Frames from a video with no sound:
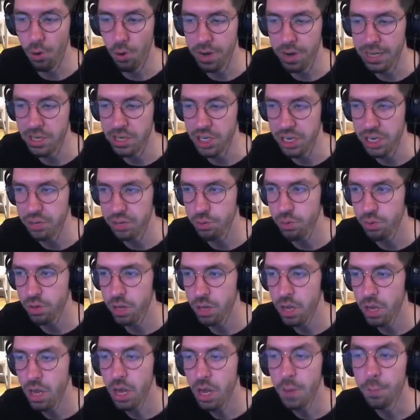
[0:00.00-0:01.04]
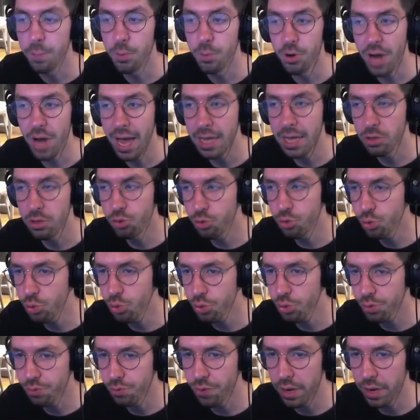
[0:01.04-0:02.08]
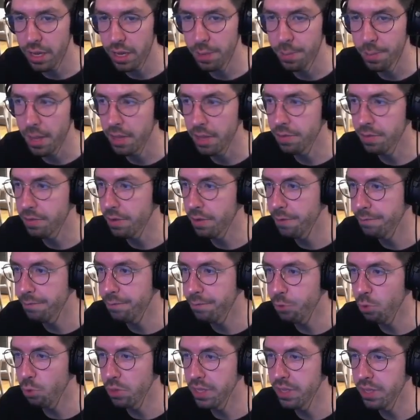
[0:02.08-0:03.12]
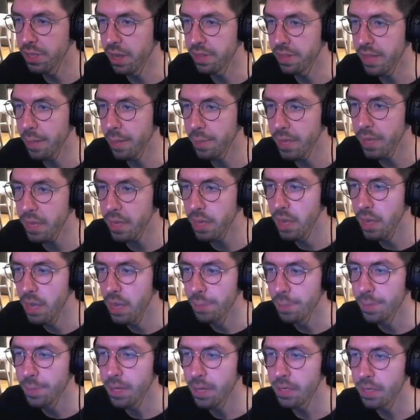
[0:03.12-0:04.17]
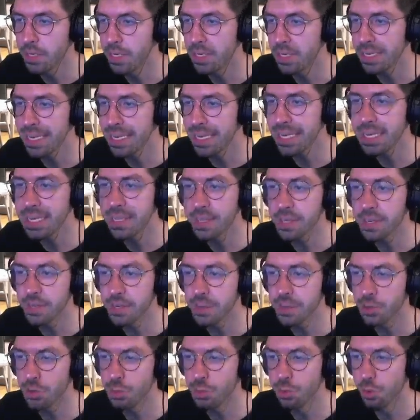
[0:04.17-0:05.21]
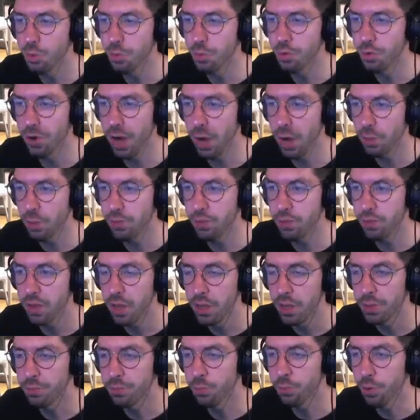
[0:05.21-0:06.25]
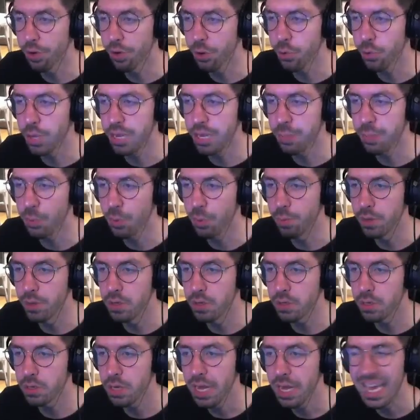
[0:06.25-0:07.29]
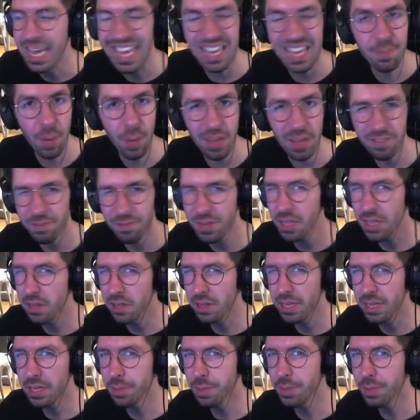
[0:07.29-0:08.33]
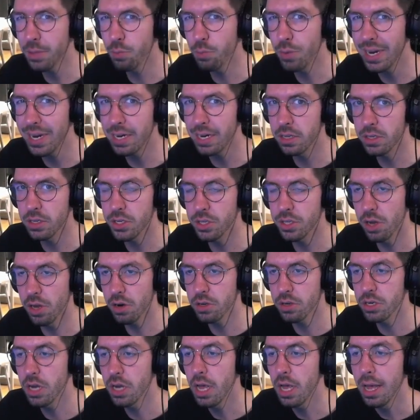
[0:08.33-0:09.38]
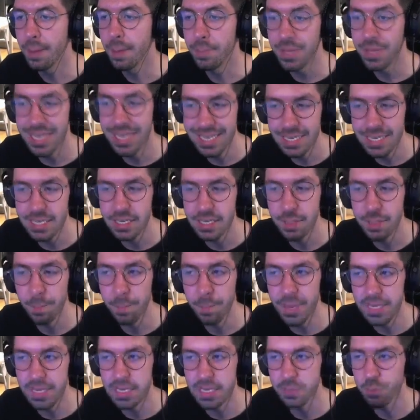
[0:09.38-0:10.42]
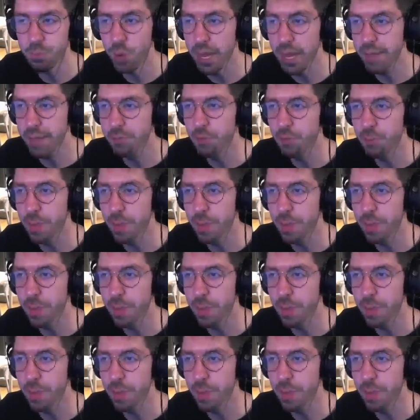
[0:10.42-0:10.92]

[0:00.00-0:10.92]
general, but I do recommend fully dynamic because it's easier to move around for quick movements. It might feel a little bit weird in the start, but this is the best way to be able